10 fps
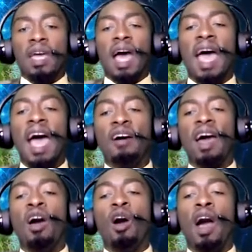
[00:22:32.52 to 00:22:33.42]

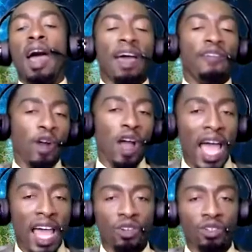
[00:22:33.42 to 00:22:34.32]
For
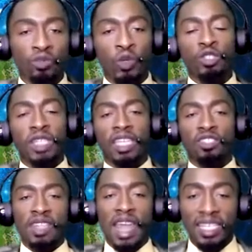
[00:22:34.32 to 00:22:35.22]
how long, when you're
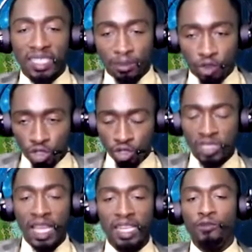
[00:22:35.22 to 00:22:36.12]
taking that exam, because you
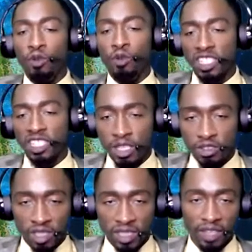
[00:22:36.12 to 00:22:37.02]
study, if you're watching me,
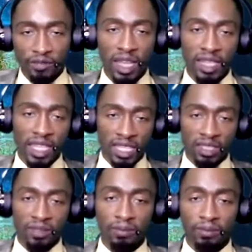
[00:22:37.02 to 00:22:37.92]
you're studying for that test.